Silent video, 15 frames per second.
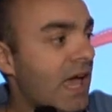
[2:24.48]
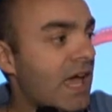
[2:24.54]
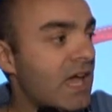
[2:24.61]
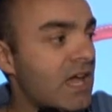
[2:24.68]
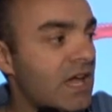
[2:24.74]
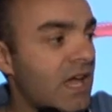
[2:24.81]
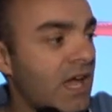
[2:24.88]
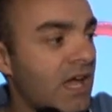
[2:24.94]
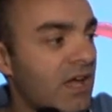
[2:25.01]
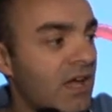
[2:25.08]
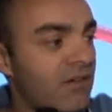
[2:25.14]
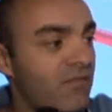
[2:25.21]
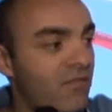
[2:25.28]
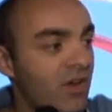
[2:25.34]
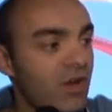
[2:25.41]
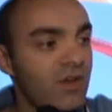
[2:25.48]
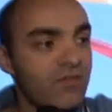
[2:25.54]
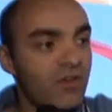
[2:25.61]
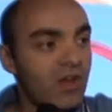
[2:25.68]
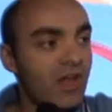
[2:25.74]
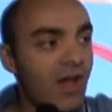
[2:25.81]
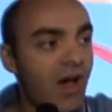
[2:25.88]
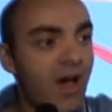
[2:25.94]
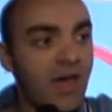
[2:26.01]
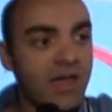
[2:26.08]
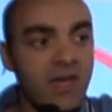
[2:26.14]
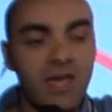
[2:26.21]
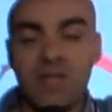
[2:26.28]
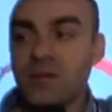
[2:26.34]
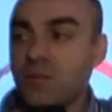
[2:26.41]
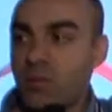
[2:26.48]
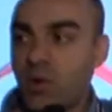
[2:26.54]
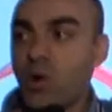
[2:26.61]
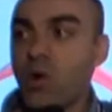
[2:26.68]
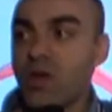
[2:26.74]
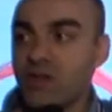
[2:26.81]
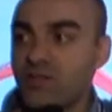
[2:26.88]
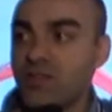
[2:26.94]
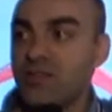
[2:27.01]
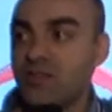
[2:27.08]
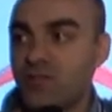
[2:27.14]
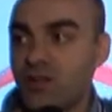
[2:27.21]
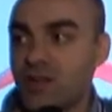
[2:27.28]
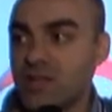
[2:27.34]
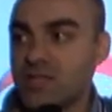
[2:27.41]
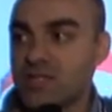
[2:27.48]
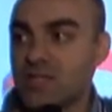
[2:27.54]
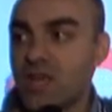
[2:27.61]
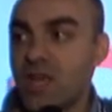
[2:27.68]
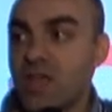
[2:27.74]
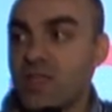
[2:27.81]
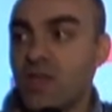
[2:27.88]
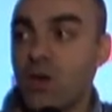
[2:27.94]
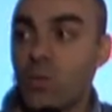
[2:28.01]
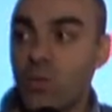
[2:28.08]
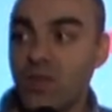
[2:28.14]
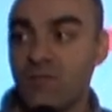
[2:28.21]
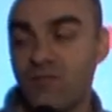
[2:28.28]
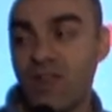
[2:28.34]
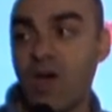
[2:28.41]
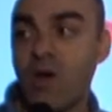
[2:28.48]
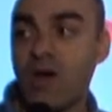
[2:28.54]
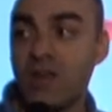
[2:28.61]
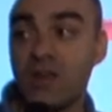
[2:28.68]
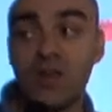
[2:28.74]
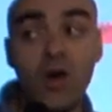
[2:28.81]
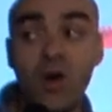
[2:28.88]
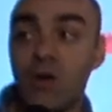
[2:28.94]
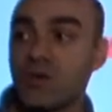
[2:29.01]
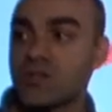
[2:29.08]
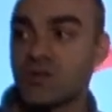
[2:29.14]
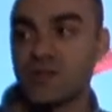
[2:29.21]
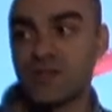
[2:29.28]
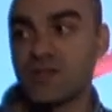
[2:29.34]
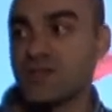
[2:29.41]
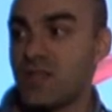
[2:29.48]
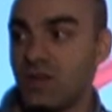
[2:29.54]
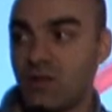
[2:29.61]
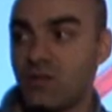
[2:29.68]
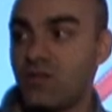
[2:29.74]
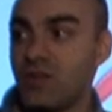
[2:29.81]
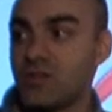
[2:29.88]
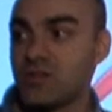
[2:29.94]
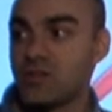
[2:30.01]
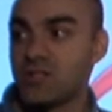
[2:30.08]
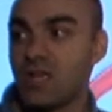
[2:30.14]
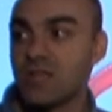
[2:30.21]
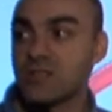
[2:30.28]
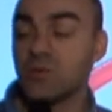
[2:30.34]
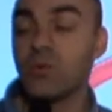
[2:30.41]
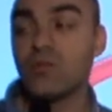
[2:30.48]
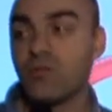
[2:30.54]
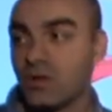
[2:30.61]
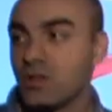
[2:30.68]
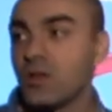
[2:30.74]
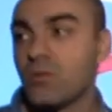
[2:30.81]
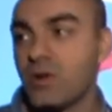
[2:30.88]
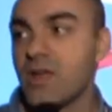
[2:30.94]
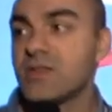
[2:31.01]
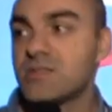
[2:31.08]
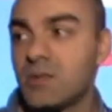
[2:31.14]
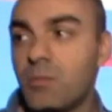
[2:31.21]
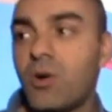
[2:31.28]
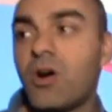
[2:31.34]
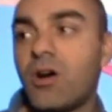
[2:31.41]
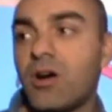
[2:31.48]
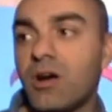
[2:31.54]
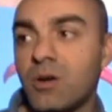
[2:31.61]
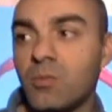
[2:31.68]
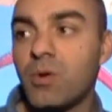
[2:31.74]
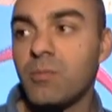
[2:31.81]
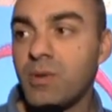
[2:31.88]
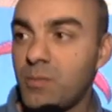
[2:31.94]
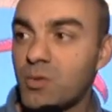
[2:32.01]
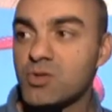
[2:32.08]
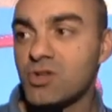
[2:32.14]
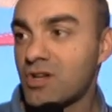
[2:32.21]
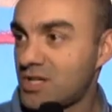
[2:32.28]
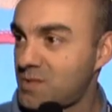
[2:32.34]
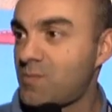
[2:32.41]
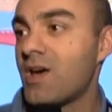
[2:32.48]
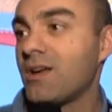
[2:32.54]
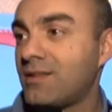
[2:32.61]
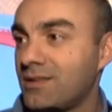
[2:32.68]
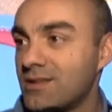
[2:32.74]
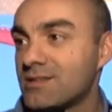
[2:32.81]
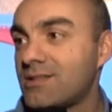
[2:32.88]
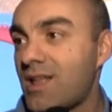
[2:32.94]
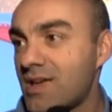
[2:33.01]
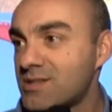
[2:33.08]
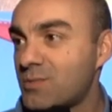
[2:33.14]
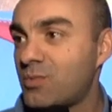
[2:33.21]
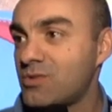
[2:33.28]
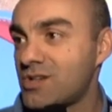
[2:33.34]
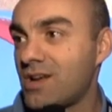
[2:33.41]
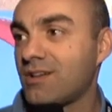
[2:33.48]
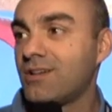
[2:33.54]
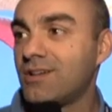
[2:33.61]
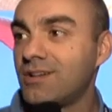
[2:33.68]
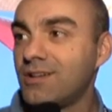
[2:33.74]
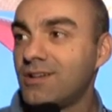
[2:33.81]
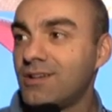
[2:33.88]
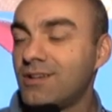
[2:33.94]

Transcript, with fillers: a very, very high-end Pro AV device that we've now added all sorts of standard feature sets, and we've really raised the bar on what people should expect in this class of projector.